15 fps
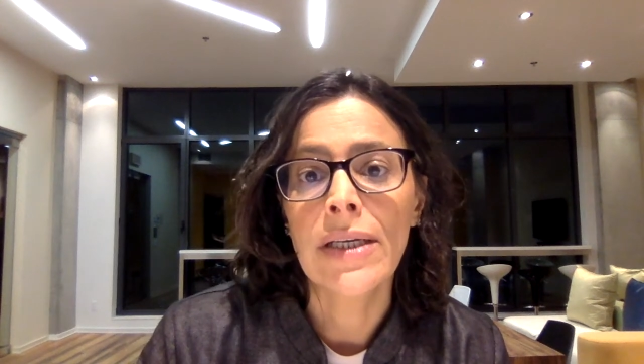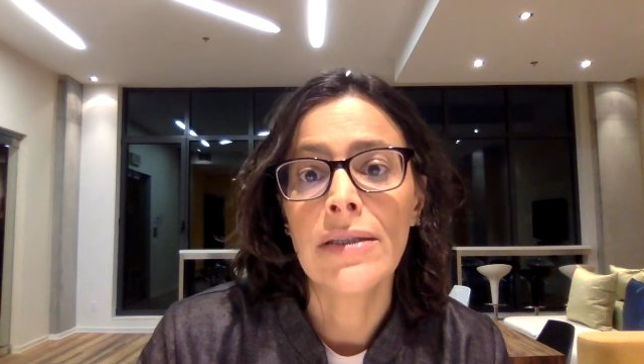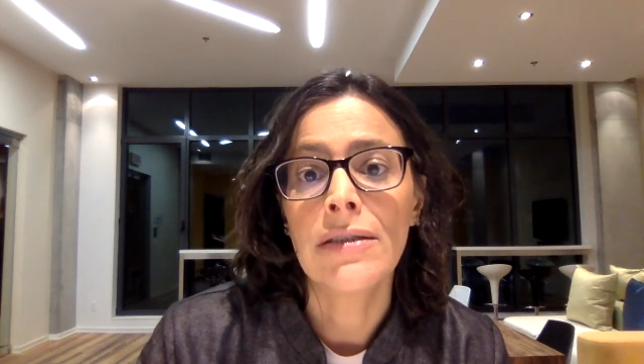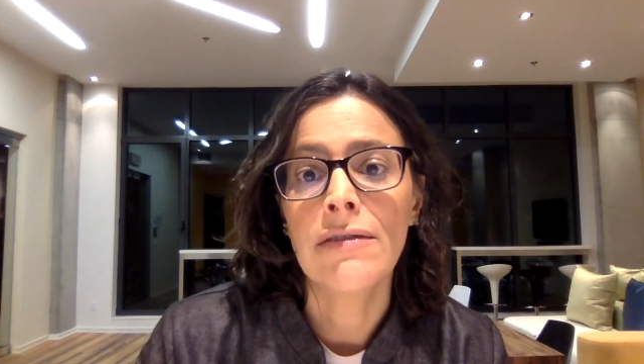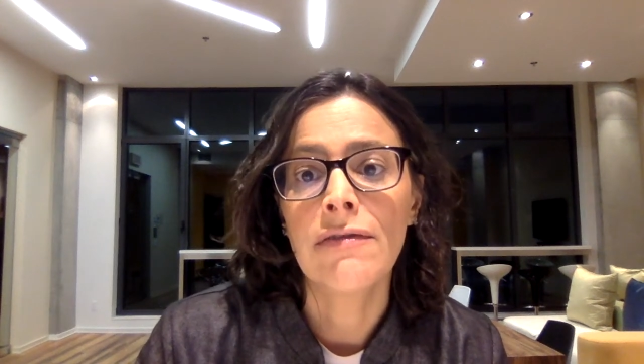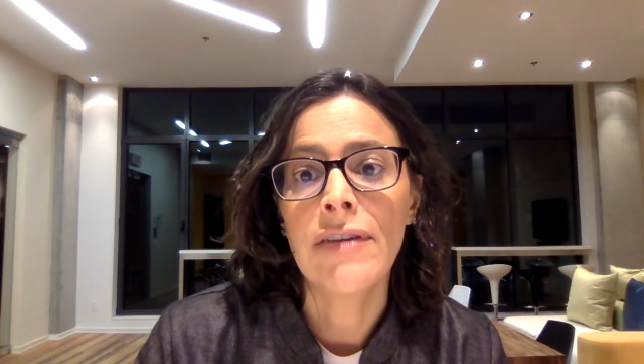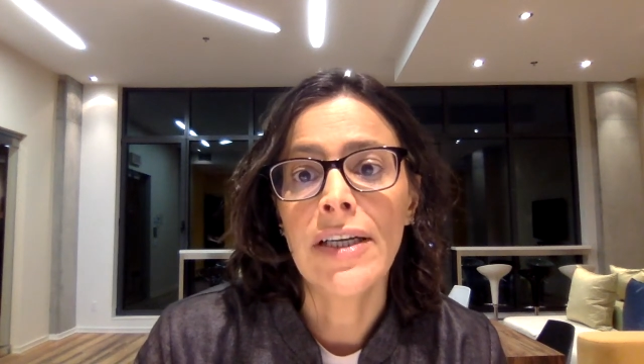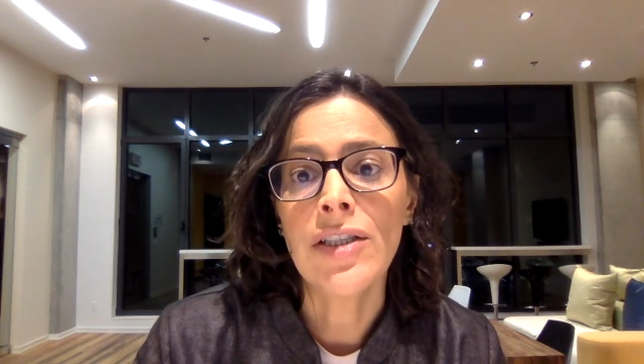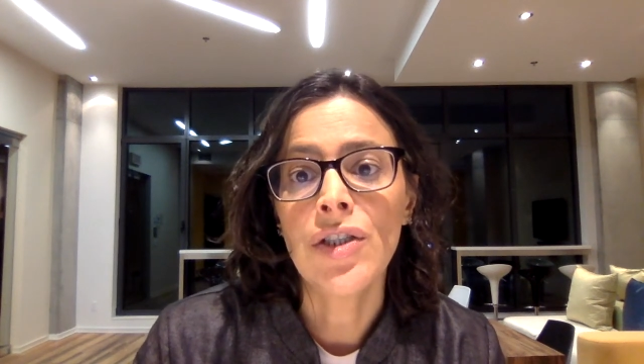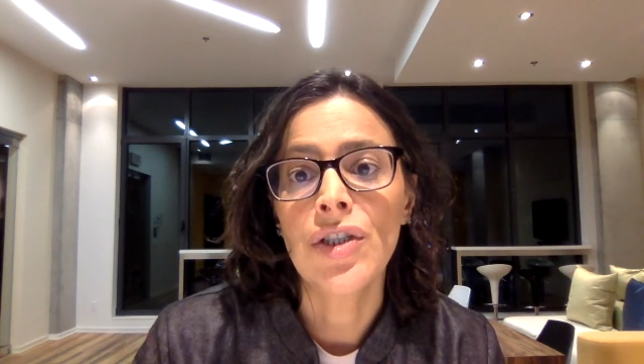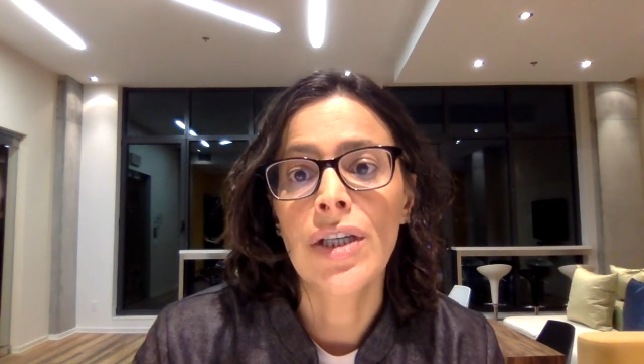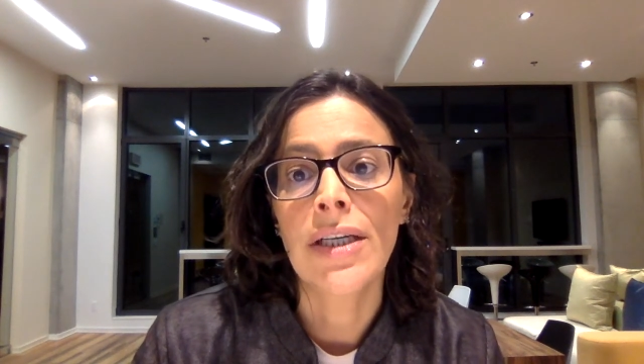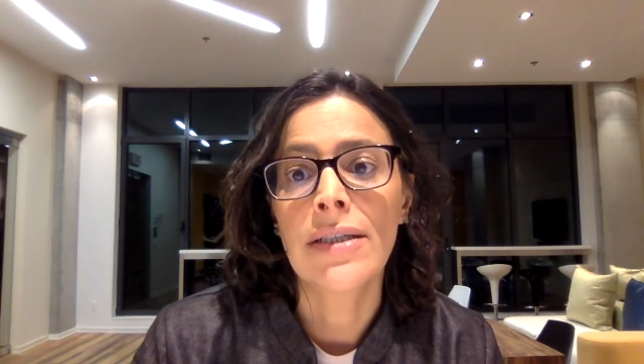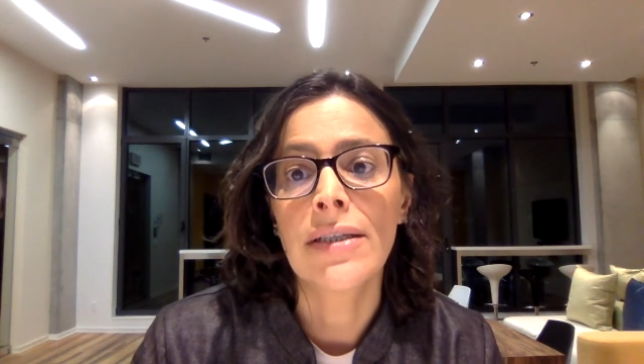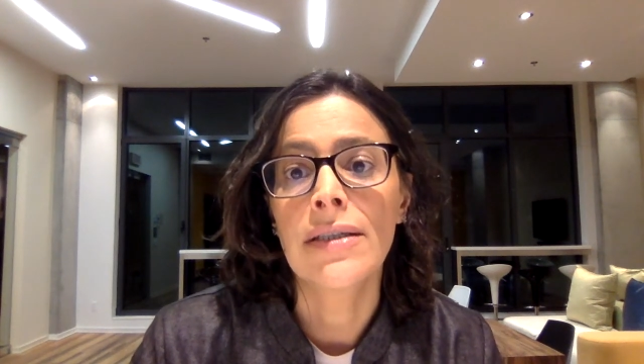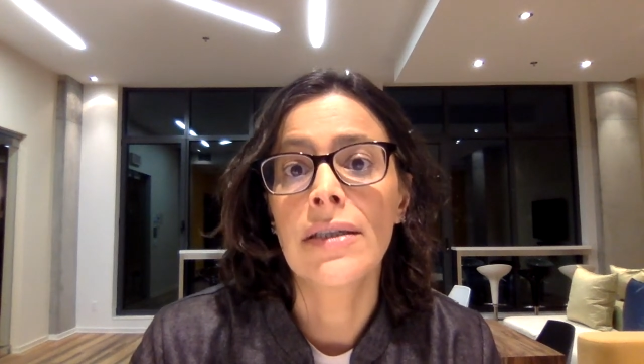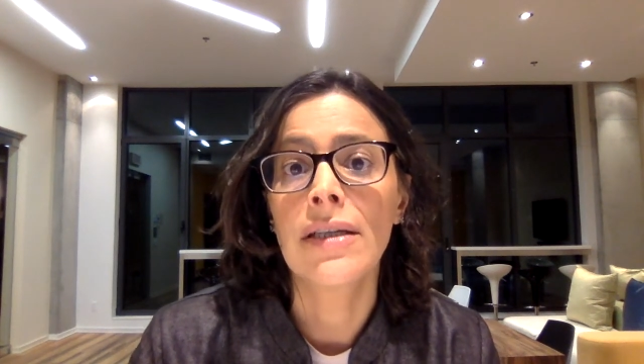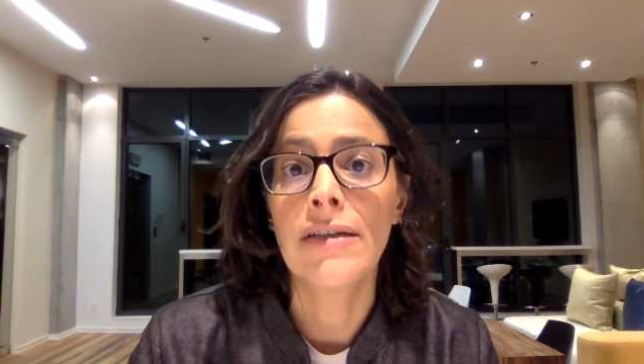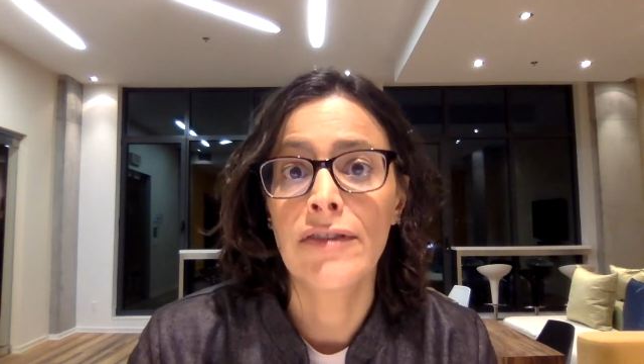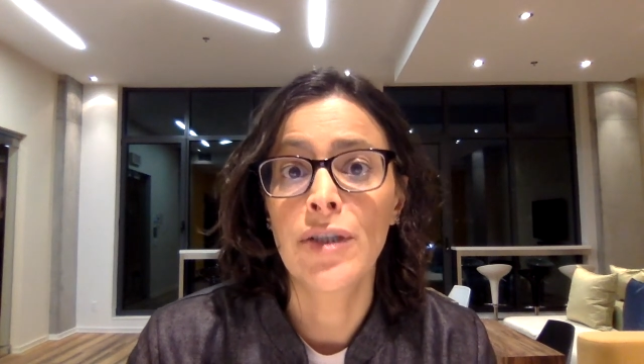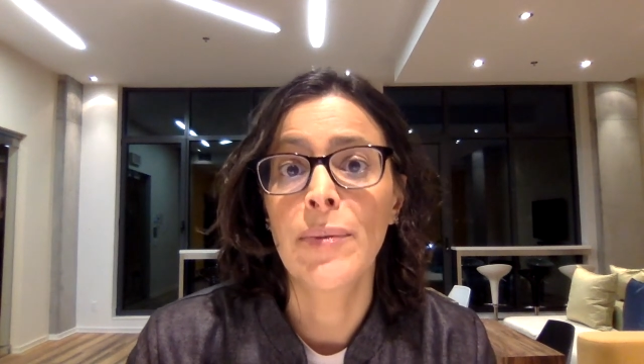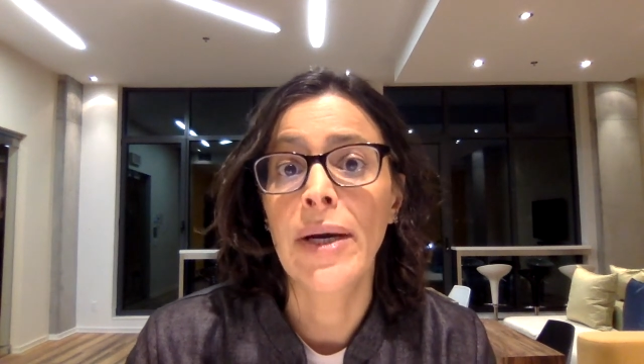intervention
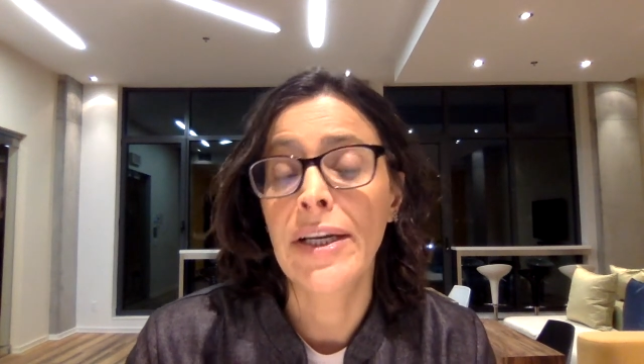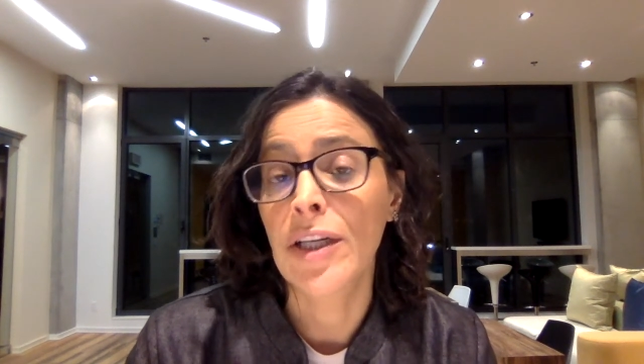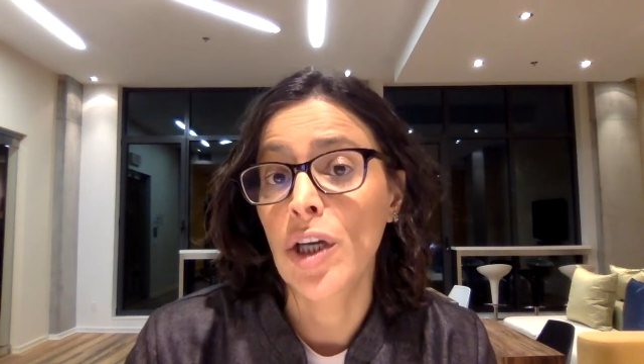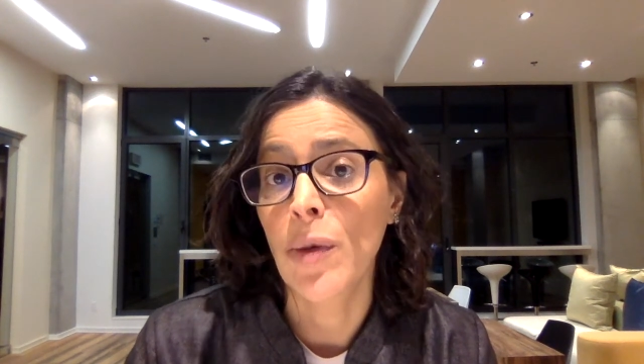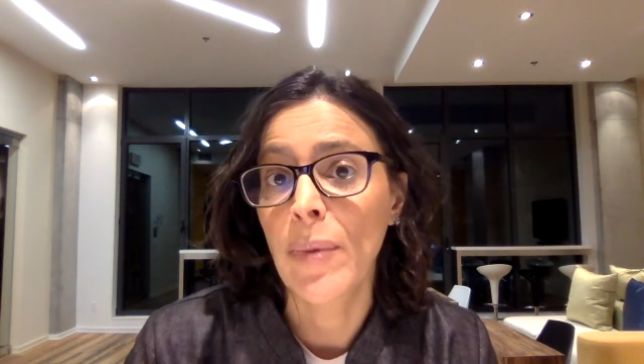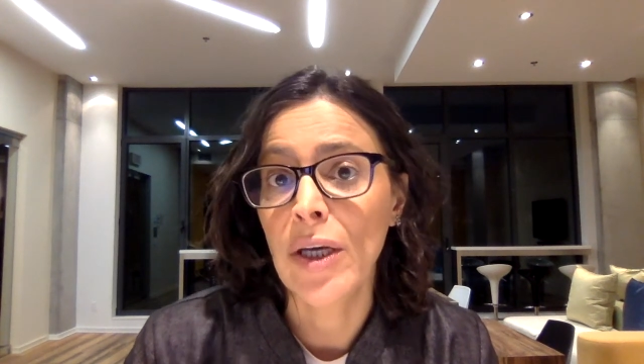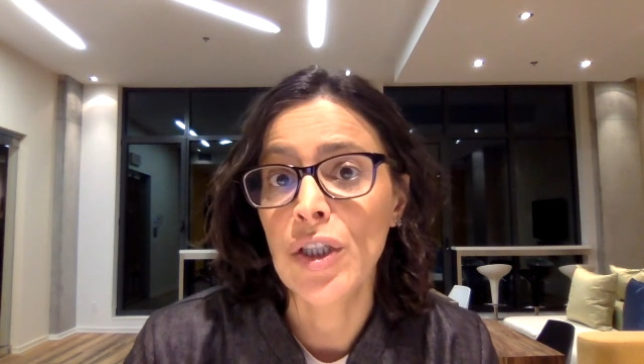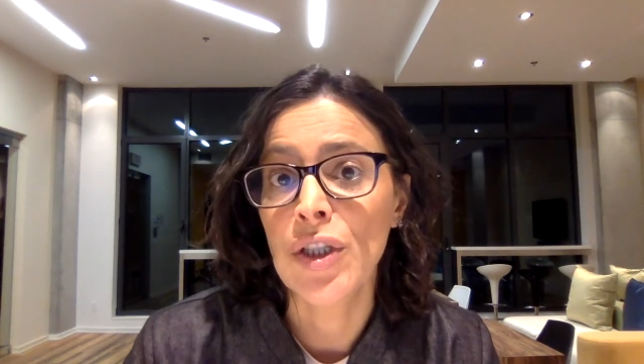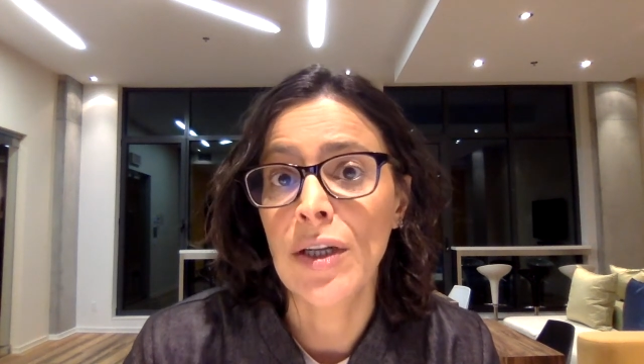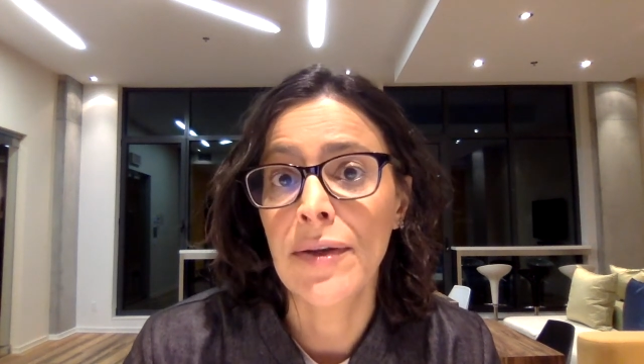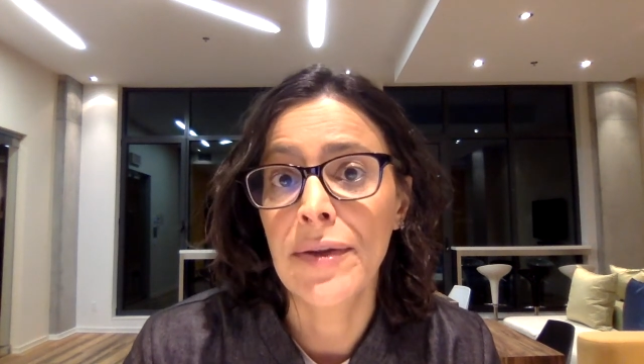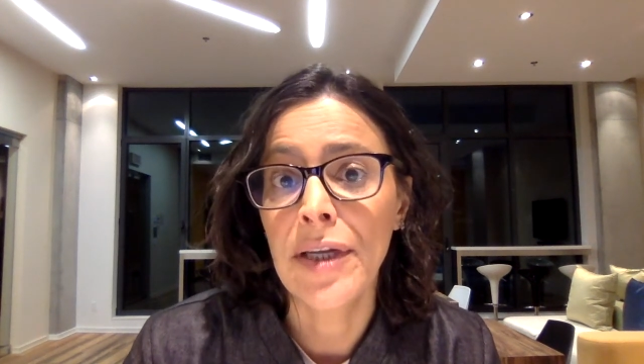delivered by an occupational